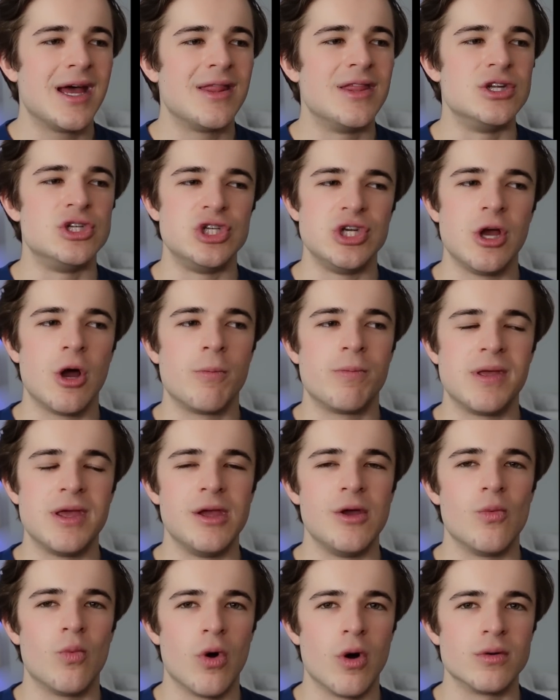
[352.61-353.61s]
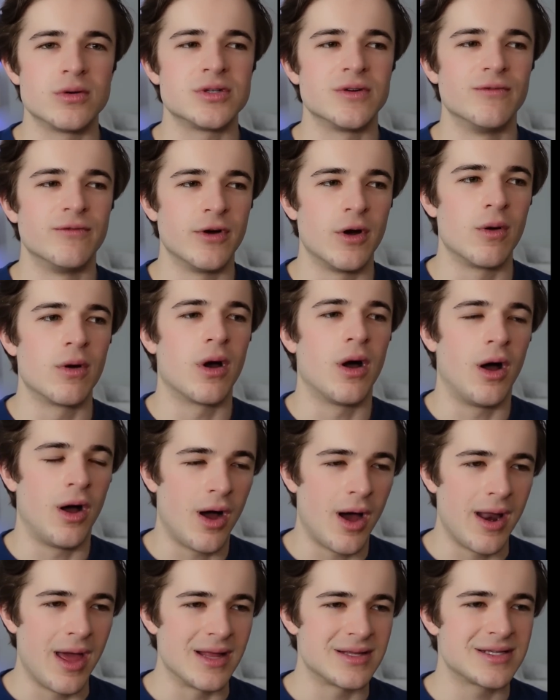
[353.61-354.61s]
The GOP won't vote
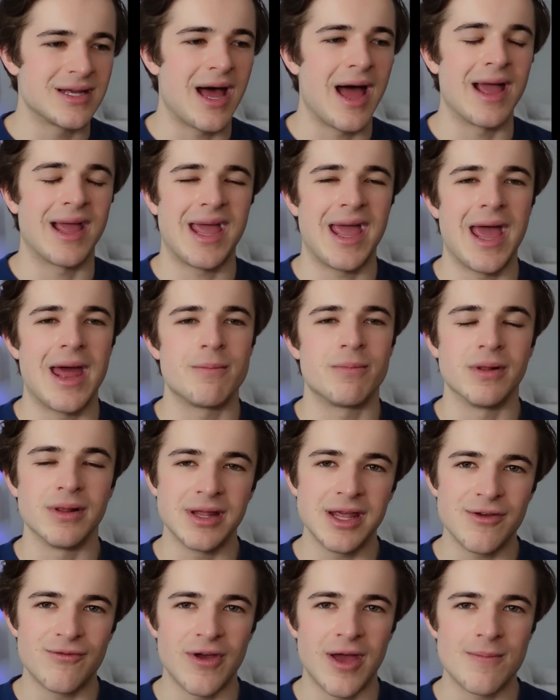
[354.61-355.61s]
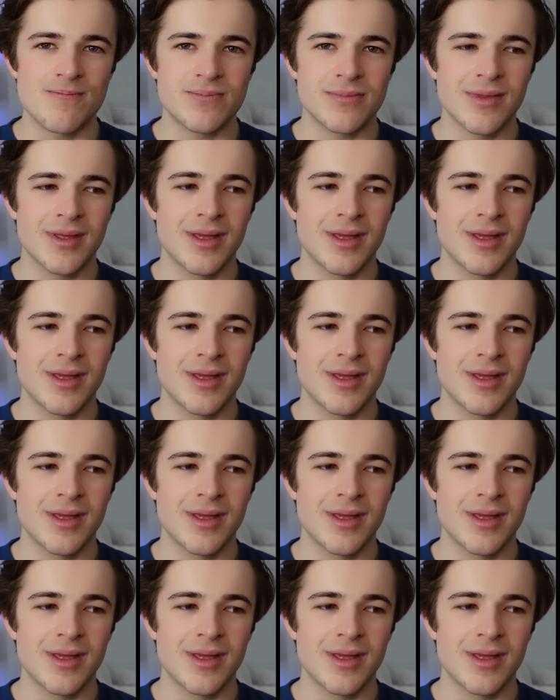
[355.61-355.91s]
on it. I can't believe it.